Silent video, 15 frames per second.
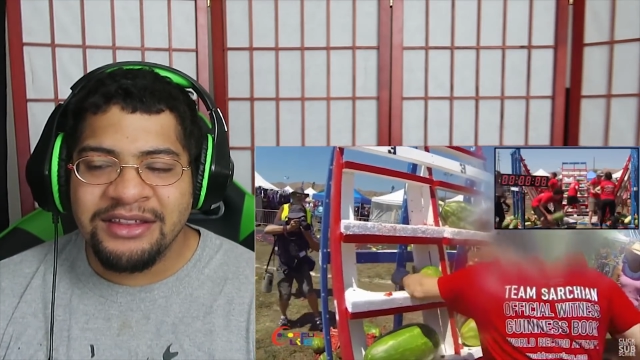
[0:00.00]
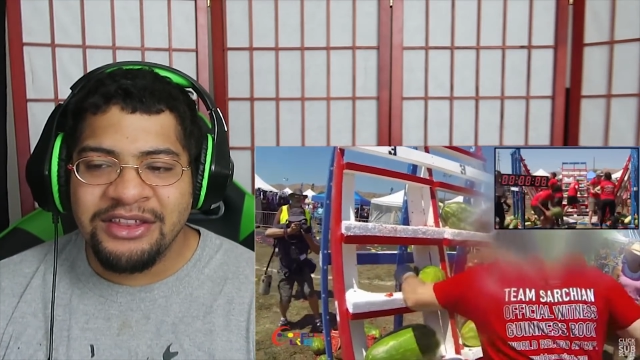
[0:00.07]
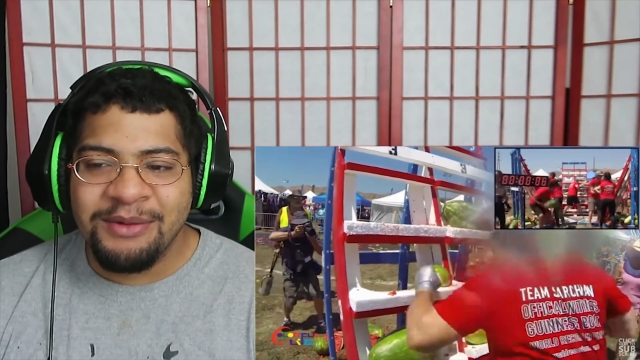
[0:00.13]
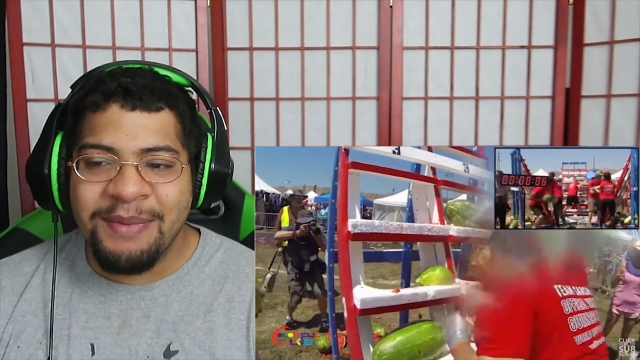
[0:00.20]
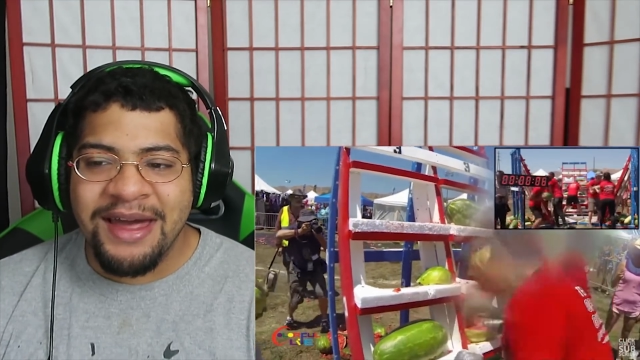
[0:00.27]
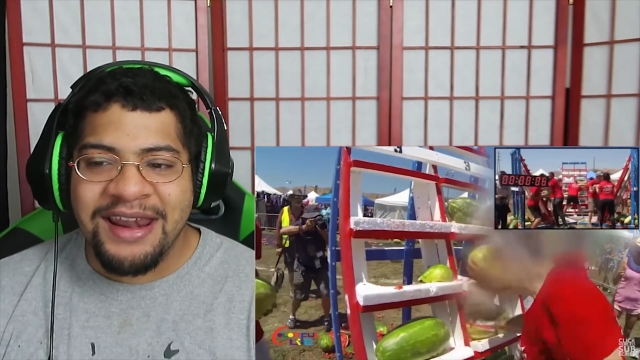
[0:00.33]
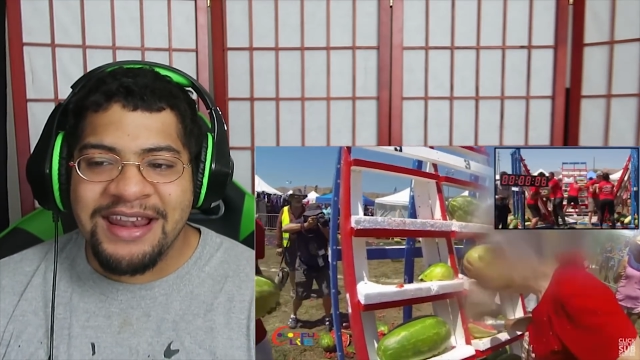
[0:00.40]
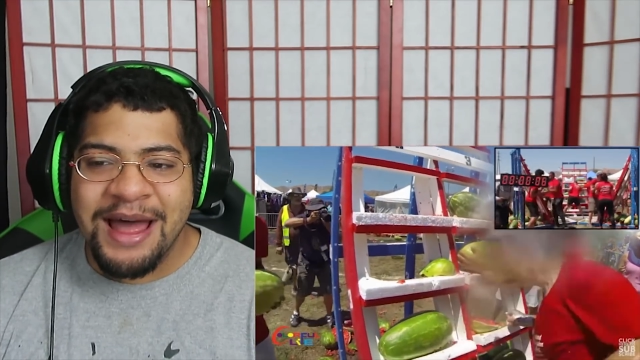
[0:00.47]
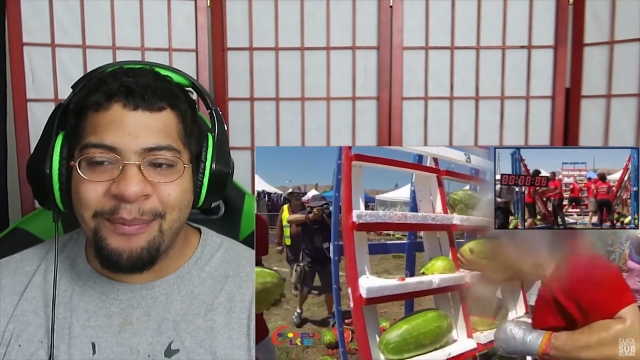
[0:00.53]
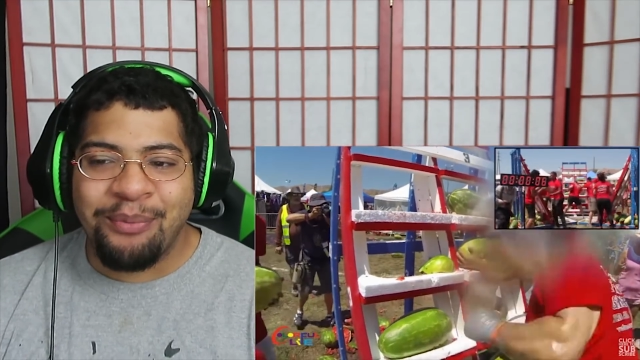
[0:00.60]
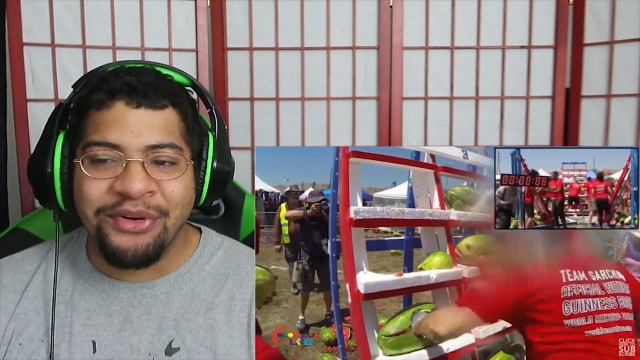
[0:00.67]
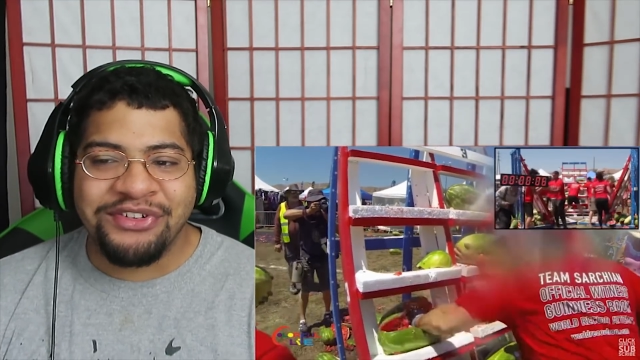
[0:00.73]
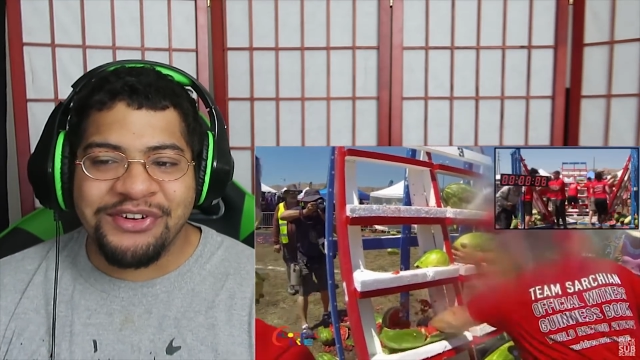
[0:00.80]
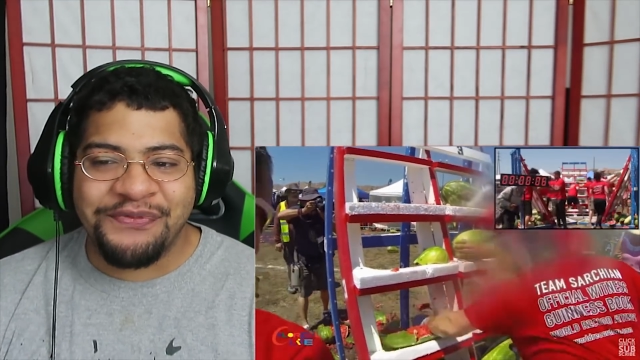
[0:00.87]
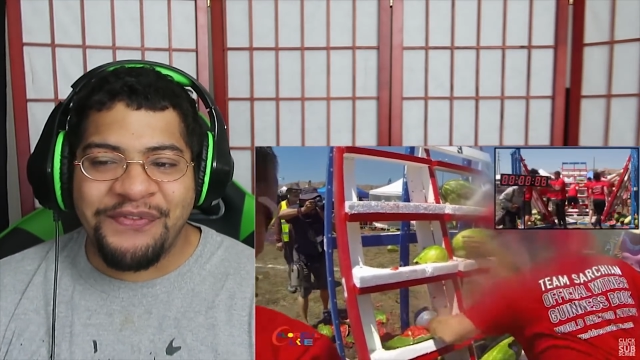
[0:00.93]
You better
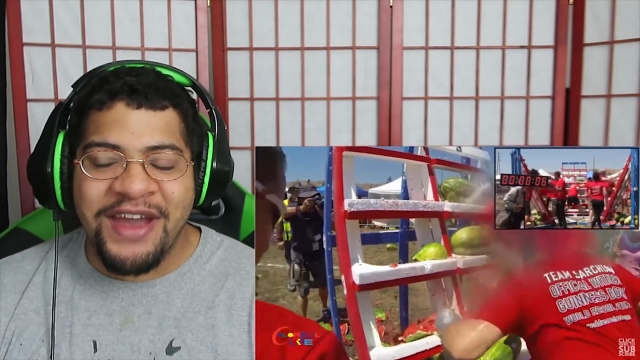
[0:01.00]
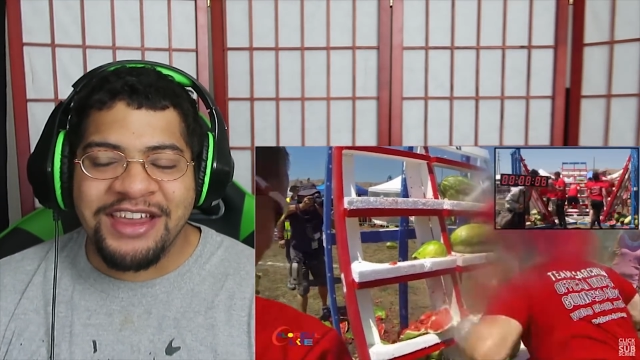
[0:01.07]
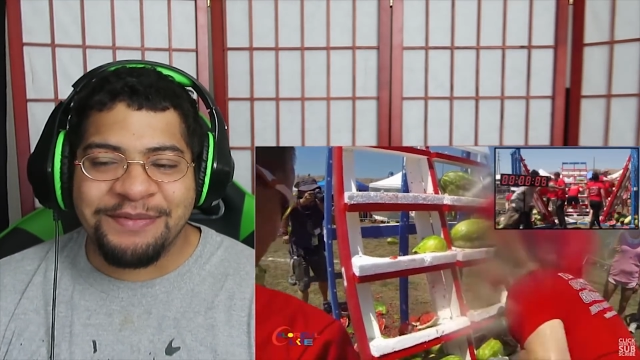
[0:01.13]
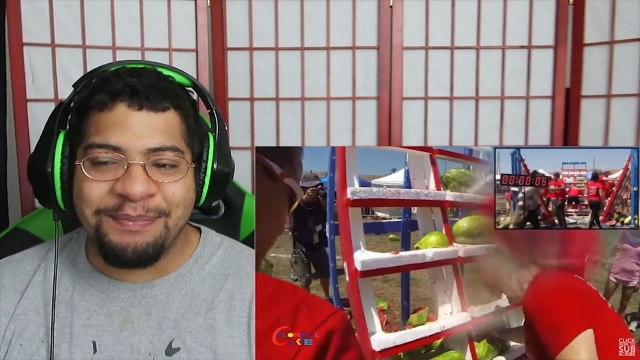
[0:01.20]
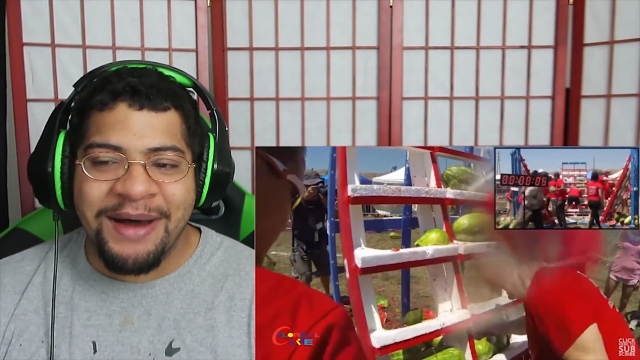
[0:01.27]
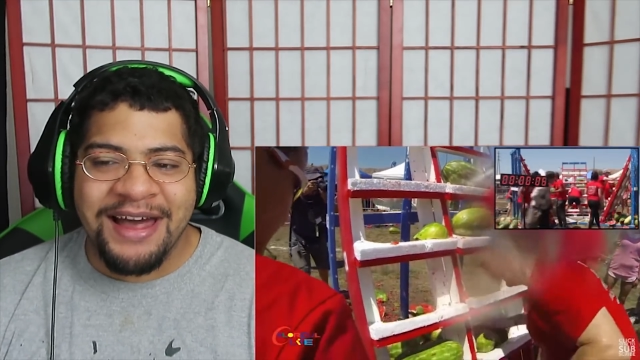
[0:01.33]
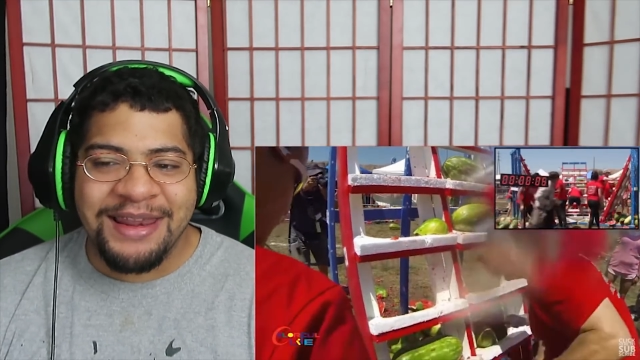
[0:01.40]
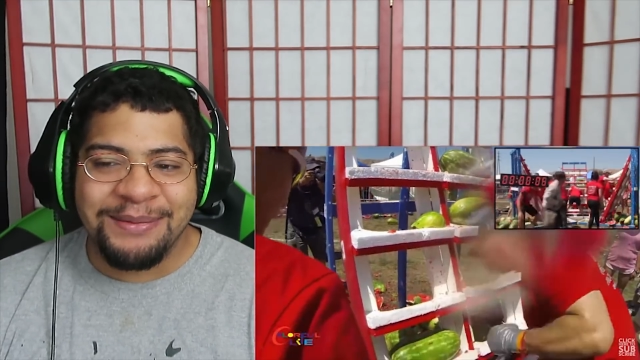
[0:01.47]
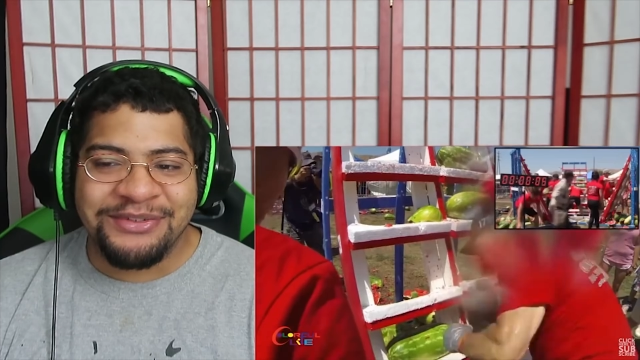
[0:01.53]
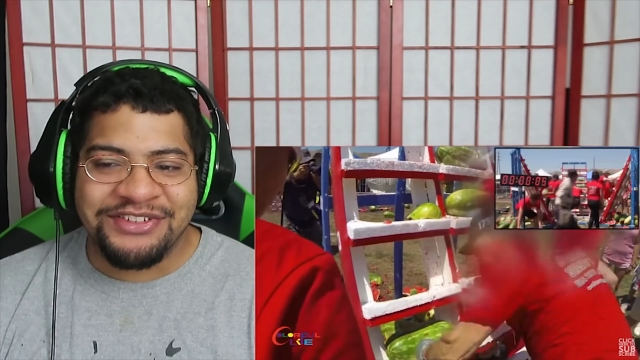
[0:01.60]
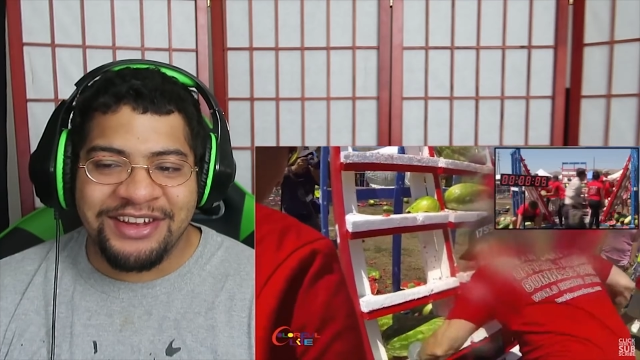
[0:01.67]
not put your face by them.